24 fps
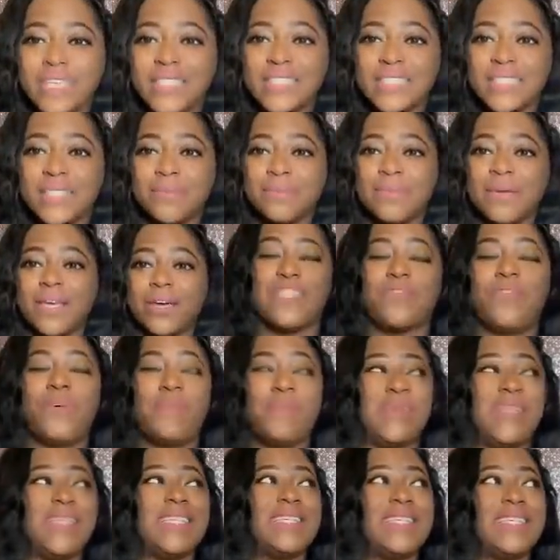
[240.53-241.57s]
to me for
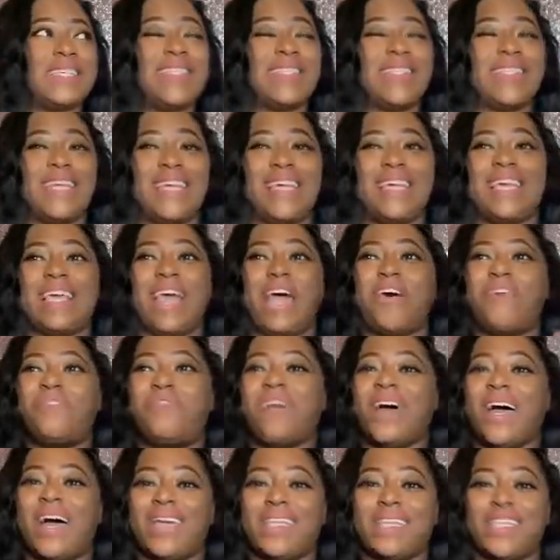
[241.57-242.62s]
me to see
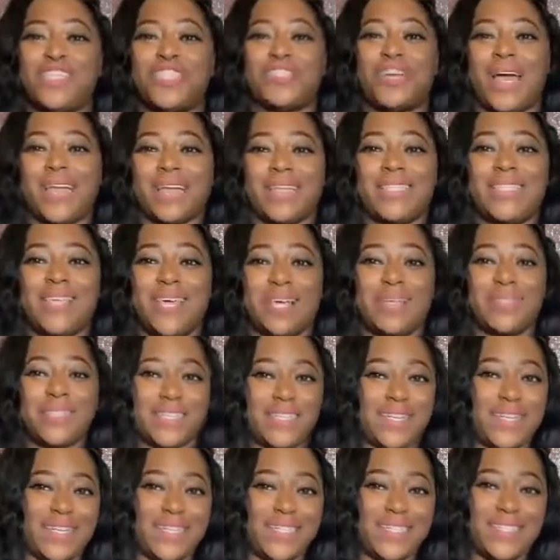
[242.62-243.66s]
Kalfani try to tell
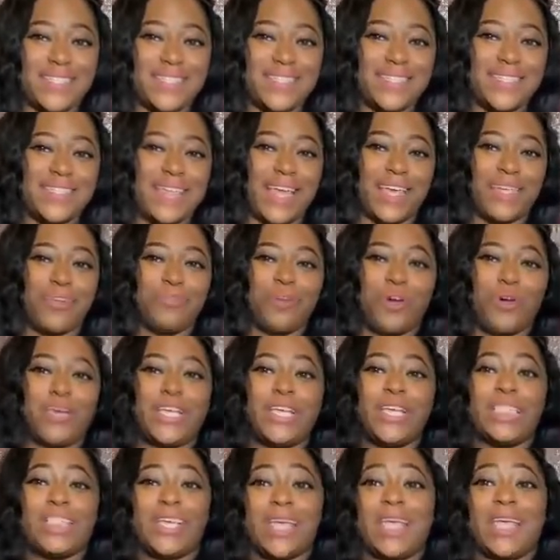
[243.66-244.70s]
Denise that,
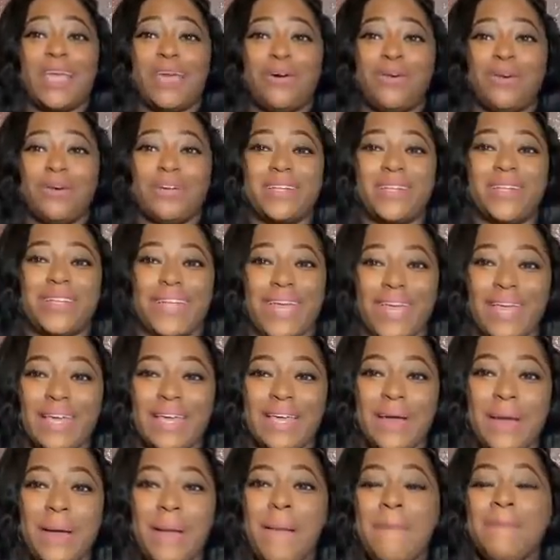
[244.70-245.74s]
he's taking her on a
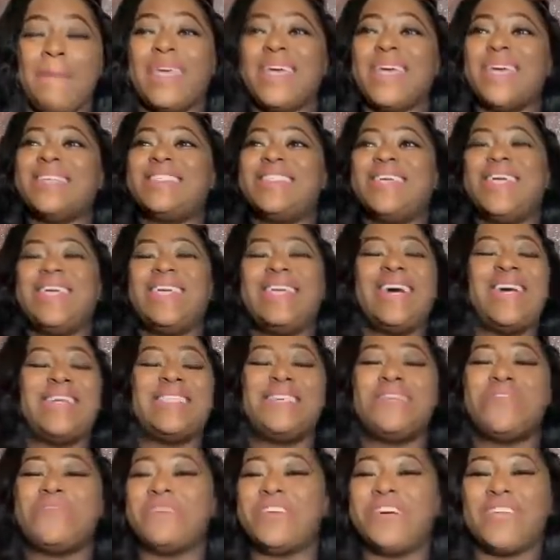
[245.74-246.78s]
date, because he
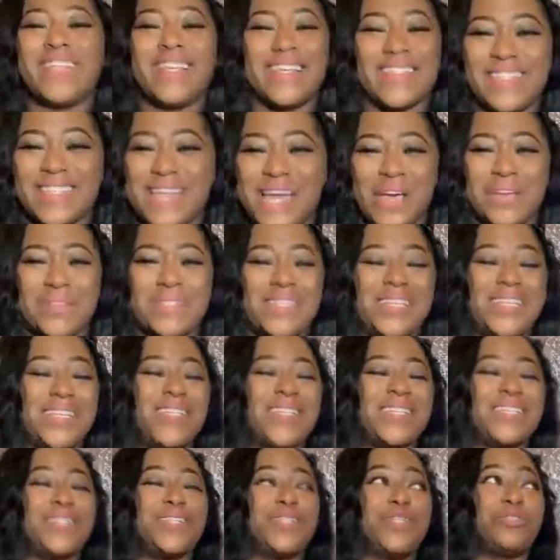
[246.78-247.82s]
doesn't really tell
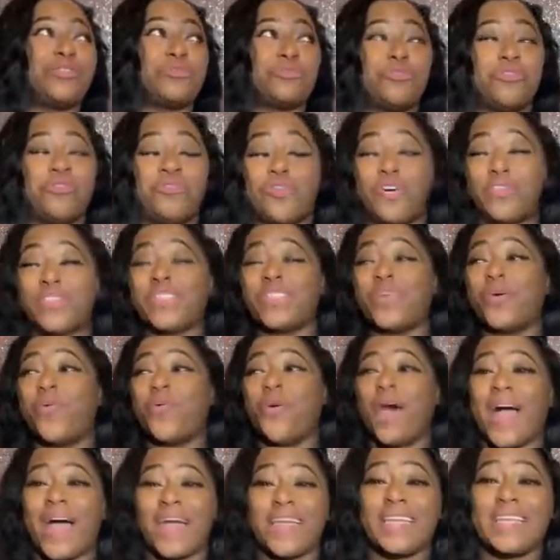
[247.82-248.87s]
Denise the truth of to
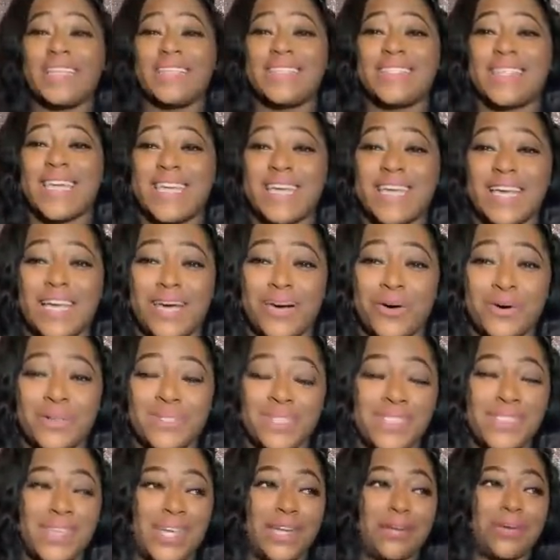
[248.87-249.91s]
why he's taking her on
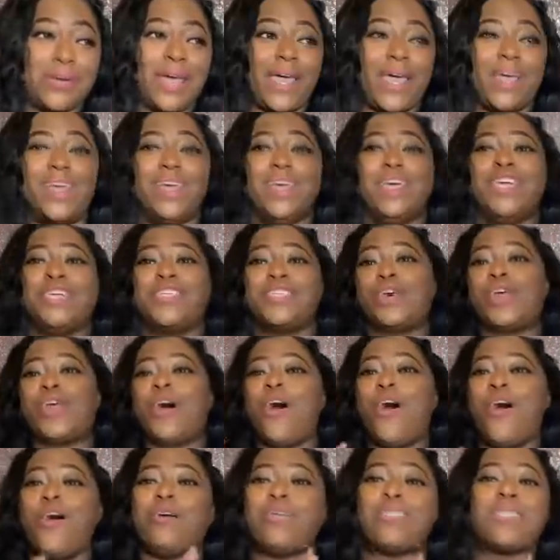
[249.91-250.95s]
a date, okay? So the
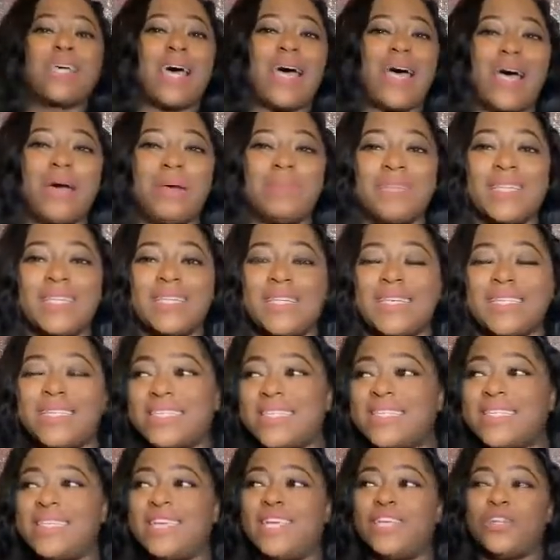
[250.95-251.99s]
whole time, Denise
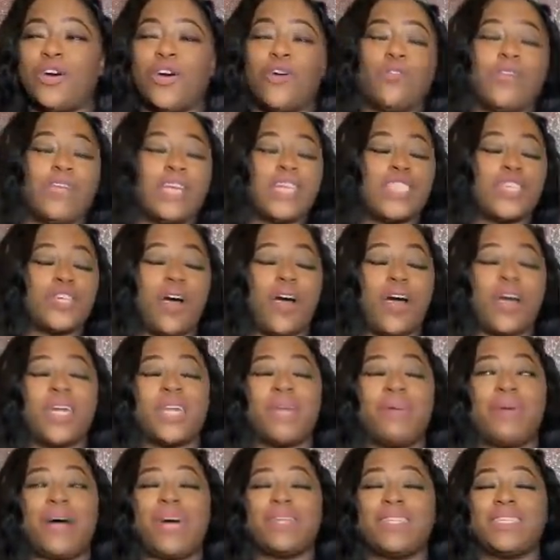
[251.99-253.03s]
is sitting over there talking
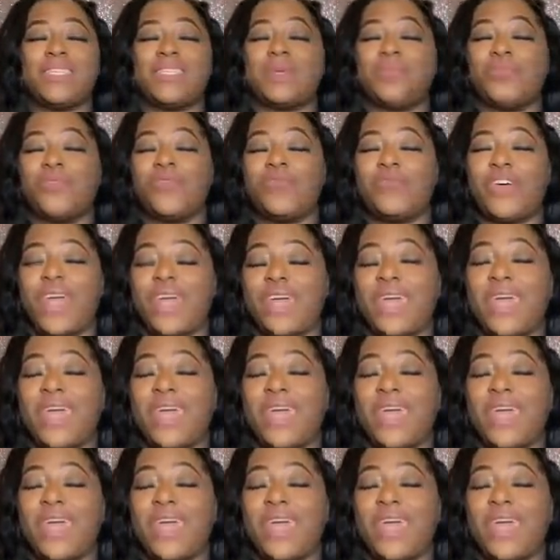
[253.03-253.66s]
about the simple fact,